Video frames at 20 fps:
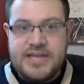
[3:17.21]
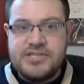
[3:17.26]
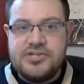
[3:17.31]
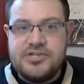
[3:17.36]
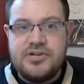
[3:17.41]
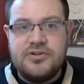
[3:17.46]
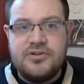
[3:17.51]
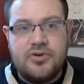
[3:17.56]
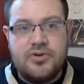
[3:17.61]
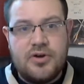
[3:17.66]

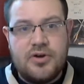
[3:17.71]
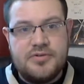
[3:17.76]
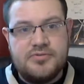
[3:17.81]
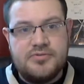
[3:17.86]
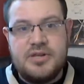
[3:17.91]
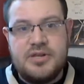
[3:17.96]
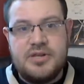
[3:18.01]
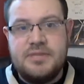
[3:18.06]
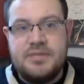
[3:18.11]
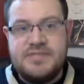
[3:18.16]
Eastern Illinois was
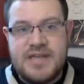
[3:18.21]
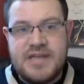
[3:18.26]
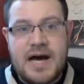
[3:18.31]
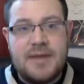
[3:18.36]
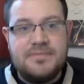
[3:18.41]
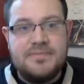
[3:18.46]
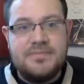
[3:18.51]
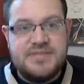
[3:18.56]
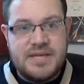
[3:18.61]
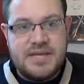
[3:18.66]
one of the
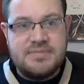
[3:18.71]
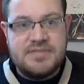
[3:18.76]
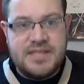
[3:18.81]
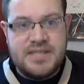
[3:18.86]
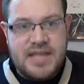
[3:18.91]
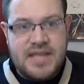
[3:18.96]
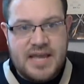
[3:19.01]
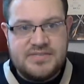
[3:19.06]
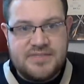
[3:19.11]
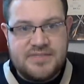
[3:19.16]
top teams
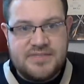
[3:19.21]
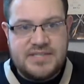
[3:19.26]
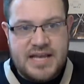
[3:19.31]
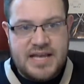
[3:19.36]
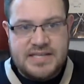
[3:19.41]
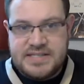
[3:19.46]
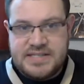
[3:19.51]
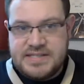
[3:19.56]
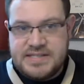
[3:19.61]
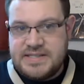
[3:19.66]
in the
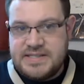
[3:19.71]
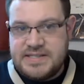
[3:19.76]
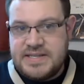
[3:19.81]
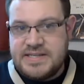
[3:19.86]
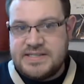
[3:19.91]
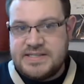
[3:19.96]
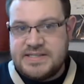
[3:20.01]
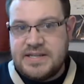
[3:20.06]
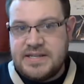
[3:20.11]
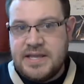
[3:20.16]
FCS this
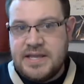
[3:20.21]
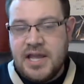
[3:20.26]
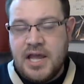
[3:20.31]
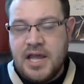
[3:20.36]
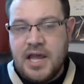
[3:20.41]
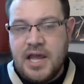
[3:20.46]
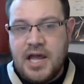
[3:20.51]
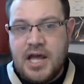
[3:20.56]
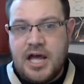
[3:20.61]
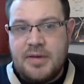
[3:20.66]
season.
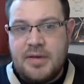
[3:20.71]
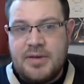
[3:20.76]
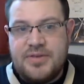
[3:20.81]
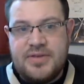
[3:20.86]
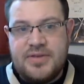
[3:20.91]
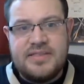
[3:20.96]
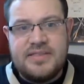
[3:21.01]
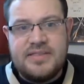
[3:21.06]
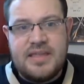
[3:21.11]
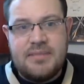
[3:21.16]
I
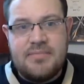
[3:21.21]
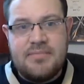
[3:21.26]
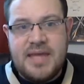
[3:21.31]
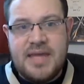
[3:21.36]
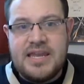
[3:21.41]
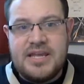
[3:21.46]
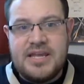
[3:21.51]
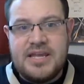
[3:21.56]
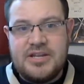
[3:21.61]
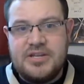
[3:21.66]
think they
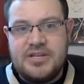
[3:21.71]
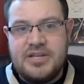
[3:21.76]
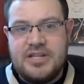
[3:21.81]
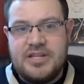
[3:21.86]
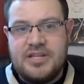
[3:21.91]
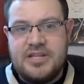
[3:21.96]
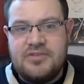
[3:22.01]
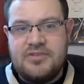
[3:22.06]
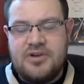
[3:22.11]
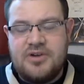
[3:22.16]
made it
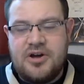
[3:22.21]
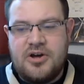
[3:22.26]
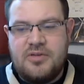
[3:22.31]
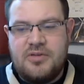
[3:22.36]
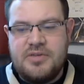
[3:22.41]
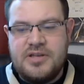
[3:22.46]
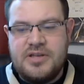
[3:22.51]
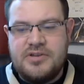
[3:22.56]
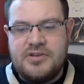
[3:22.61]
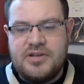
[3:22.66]

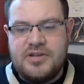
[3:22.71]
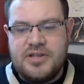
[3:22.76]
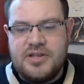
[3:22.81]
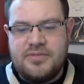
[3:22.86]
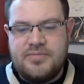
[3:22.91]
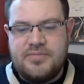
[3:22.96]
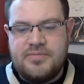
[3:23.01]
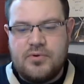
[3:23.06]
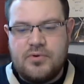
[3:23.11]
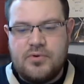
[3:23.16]
either to
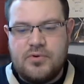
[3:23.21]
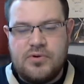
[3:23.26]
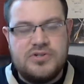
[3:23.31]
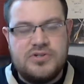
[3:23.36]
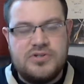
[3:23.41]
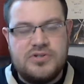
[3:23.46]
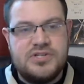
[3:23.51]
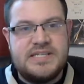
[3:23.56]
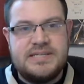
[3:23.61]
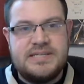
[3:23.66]
the
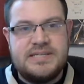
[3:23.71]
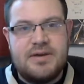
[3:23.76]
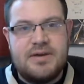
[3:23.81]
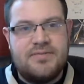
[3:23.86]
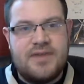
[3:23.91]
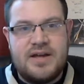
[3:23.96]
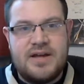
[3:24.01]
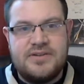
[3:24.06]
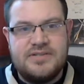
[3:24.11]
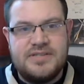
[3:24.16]
quarters or the
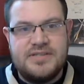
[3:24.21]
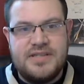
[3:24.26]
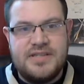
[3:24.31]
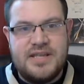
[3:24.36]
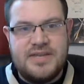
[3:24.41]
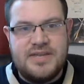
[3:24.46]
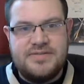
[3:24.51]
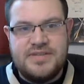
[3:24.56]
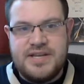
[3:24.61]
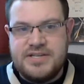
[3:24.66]
semifinals of
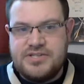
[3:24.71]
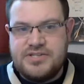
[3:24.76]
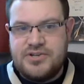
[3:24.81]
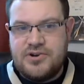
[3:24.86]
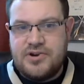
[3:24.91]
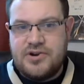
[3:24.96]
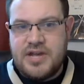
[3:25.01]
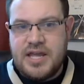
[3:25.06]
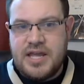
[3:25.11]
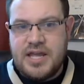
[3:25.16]
the FCS
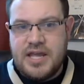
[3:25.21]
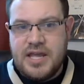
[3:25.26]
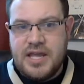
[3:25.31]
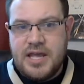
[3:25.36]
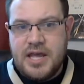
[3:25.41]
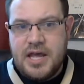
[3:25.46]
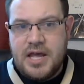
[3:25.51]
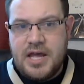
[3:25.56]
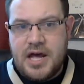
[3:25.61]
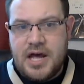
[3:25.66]
tourney.
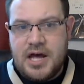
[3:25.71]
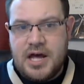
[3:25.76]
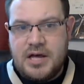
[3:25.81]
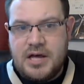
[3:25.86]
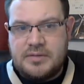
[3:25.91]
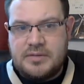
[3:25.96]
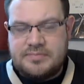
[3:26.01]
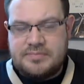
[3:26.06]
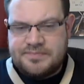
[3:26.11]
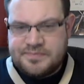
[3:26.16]

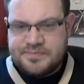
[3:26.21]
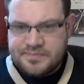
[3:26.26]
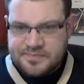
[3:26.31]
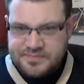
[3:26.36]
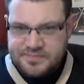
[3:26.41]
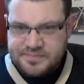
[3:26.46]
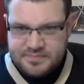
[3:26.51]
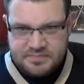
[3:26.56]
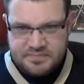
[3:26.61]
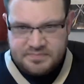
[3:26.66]

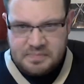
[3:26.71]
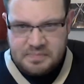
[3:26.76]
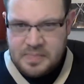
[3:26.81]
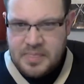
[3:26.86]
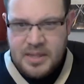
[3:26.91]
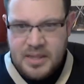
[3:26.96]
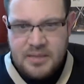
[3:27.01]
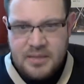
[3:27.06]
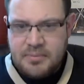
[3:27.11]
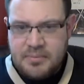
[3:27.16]

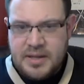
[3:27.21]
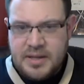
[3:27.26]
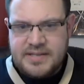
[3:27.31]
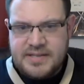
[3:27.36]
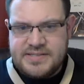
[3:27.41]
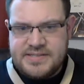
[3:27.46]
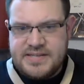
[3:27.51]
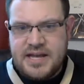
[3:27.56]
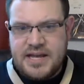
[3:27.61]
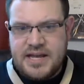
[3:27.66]

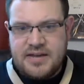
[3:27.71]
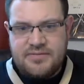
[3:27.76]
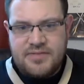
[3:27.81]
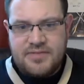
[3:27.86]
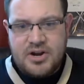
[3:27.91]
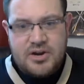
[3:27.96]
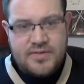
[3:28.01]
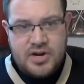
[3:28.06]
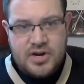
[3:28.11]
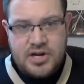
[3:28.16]
But a
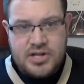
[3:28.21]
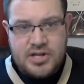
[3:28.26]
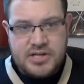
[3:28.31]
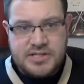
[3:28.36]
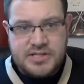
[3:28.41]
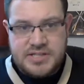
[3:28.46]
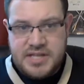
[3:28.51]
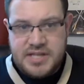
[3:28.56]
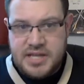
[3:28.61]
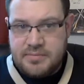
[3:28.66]
very, very
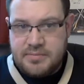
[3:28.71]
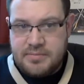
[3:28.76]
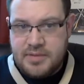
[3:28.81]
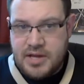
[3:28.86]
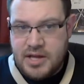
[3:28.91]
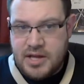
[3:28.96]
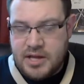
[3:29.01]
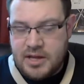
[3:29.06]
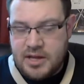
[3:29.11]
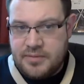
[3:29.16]
good team,
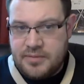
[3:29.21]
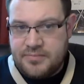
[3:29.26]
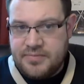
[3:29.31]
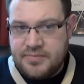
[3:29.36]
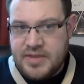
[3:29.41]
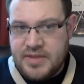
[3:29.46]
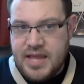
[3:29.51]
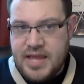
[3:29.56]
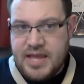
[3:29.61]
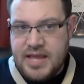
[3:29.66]

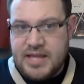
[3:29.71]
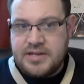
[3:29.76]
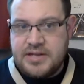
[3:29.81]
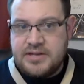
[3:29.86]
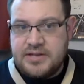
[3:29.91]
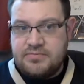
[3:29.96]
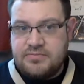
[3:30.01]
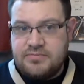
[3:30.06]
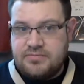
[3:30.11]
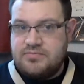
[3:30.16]

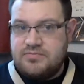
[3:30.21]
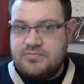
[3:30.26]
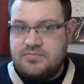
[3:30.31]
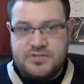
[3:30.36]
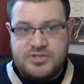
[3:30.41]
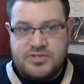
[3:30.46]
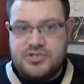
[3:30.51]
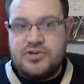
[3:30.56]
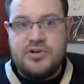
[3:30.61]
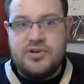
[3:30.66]
and
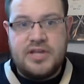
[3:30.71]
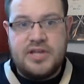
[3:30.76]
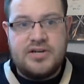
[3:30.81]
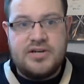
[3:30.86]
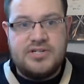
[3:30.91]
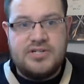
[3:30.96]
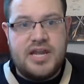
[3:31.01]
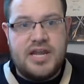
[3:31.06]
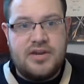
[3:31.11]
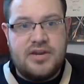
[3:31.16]
certainly
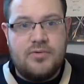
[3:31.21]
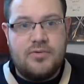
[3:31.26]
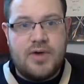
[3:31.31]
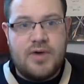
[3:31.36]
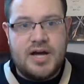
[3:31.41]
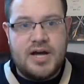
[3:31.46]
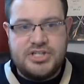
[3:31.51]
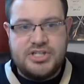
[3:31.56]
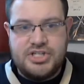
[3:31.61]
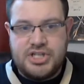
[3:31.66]
entertaining to
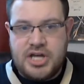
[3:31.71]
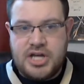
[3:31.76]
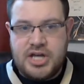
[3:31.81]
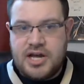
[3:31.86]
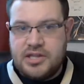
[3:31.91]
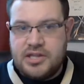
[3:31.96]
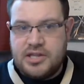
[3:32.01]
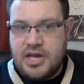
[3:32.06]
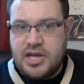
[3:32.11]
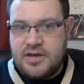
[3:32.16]
watch
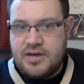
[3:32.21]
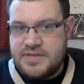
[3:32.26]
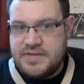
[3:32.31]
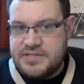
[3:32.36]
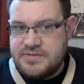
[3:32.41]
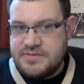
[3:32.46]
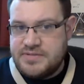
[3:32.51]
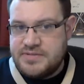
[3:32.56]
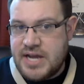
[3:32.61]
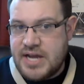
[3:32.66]
on the
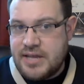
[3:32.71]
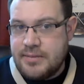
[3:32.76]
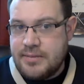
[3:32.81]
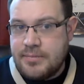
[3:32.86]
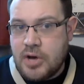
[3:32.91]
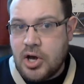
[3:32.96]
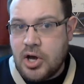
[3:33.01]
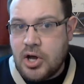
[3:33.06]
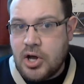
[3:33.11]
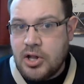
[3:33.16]
offensive side of the
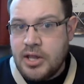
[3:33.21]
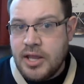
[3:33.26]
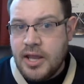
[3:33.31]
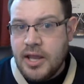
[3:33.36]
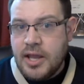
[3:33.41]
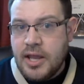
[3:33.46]
ball.